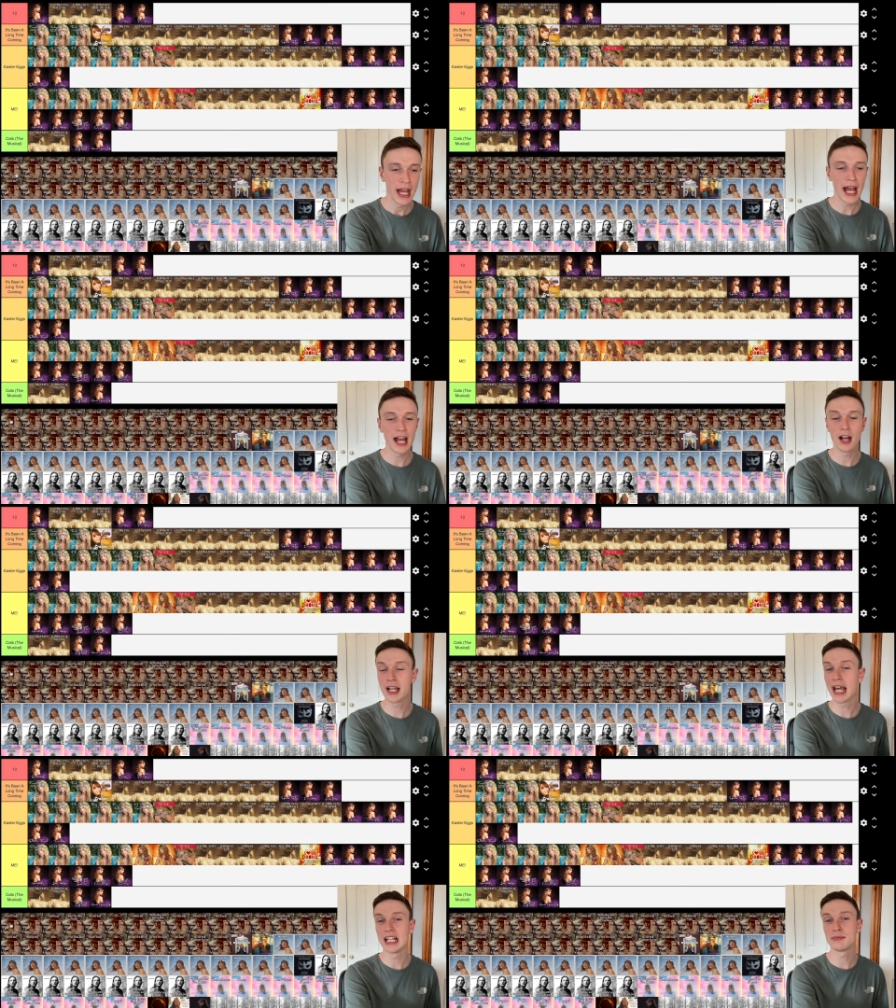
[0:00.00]
Uh,
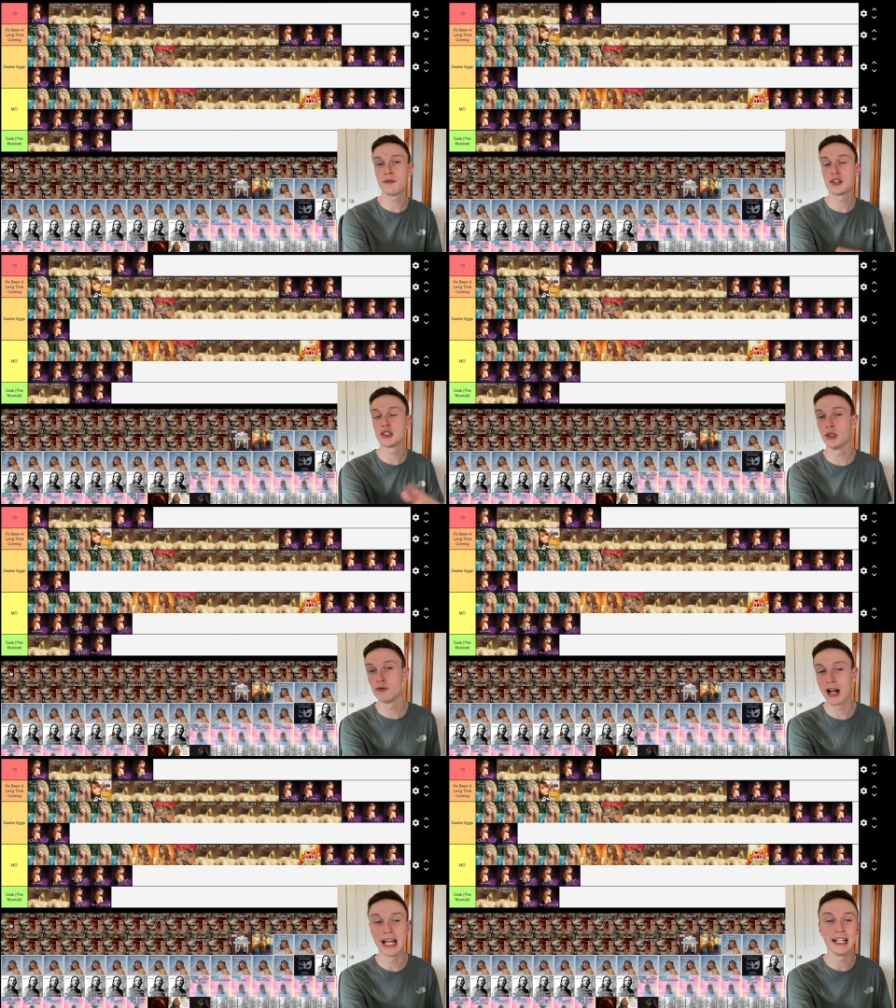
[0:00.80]
okay, let's move on to
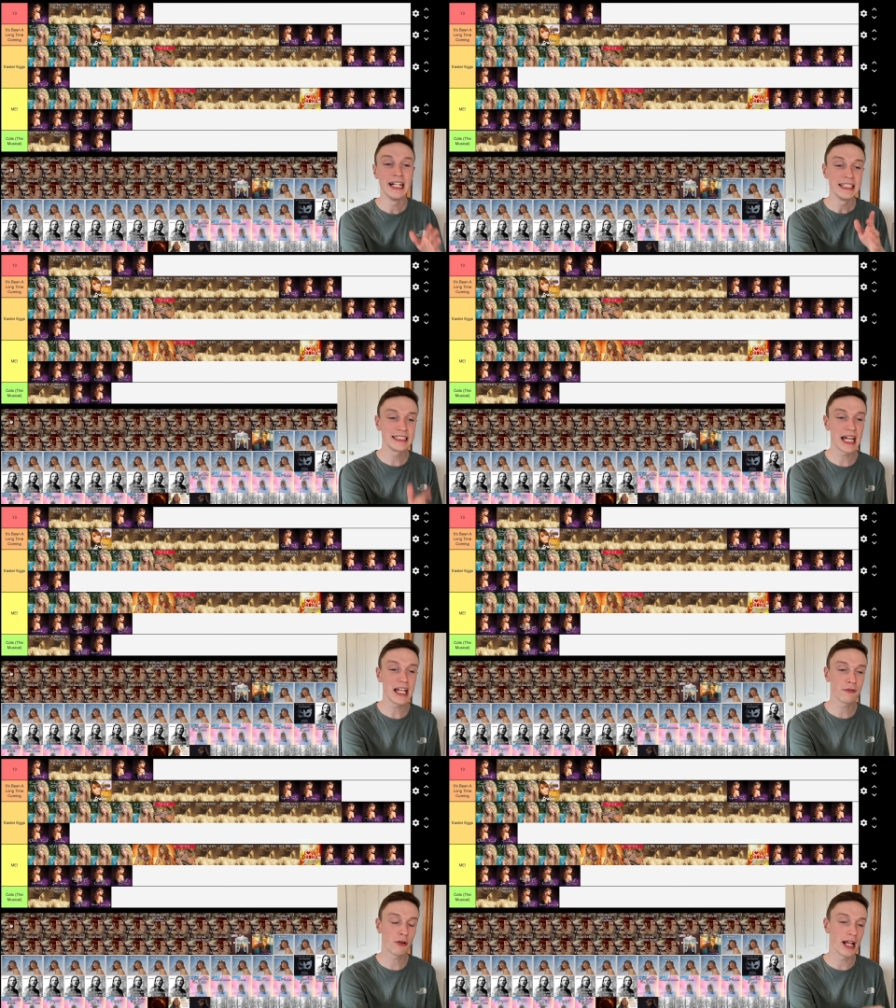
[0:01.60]
Red. State
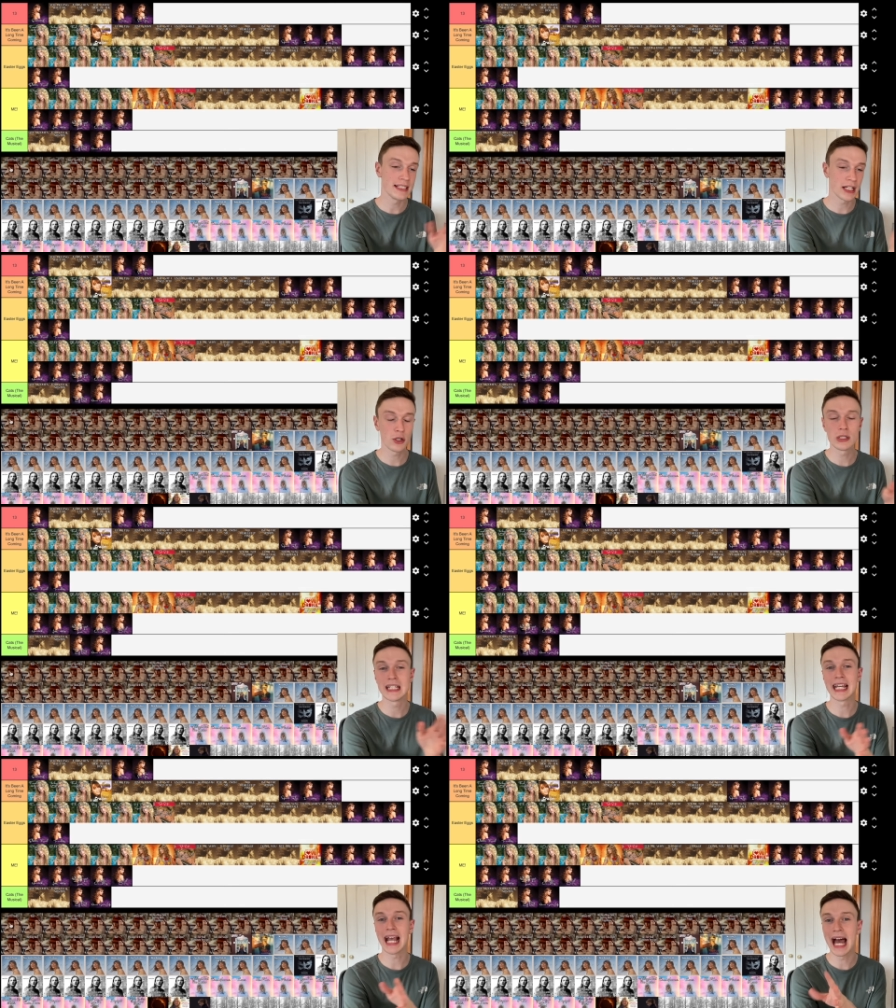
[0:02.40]
of Grace,
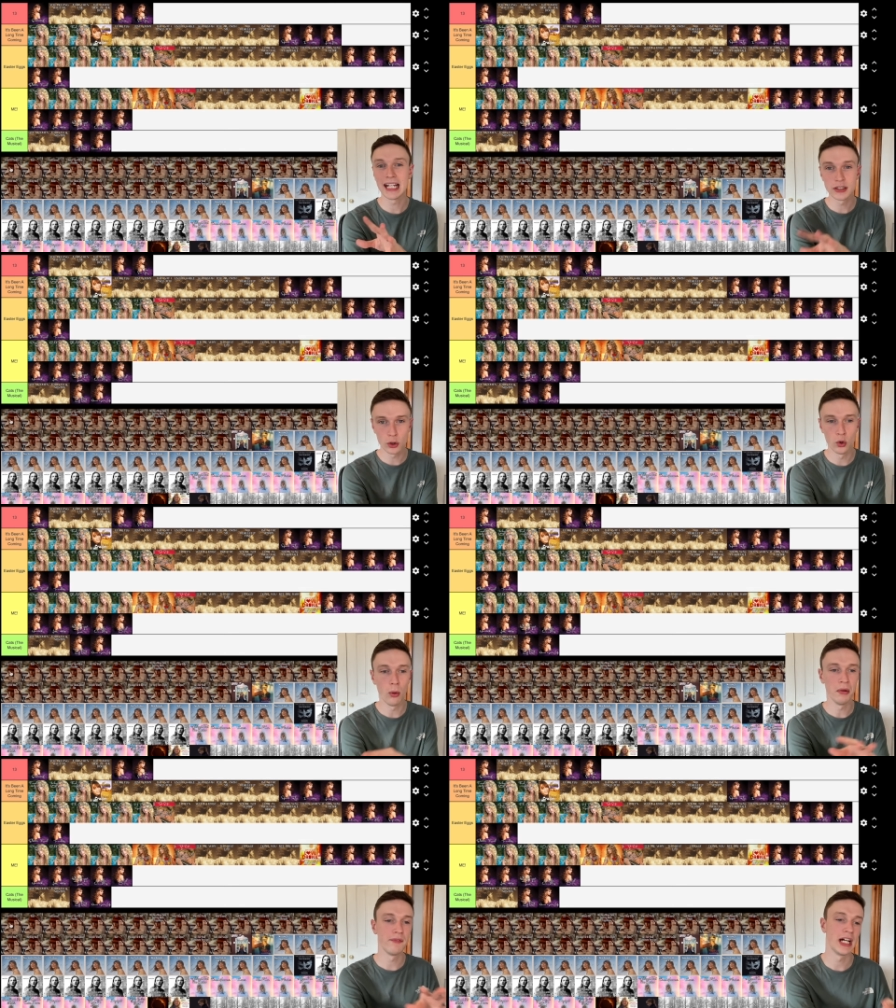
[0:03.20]
acoustic and
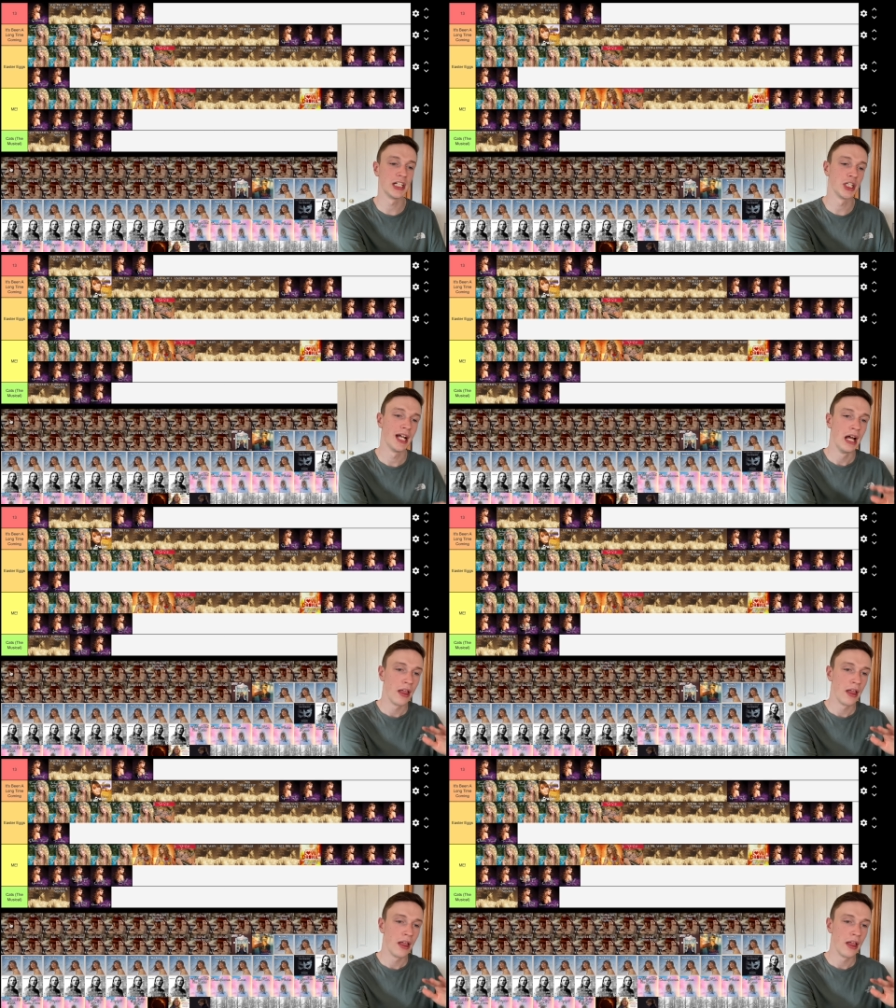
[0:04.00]
normal version.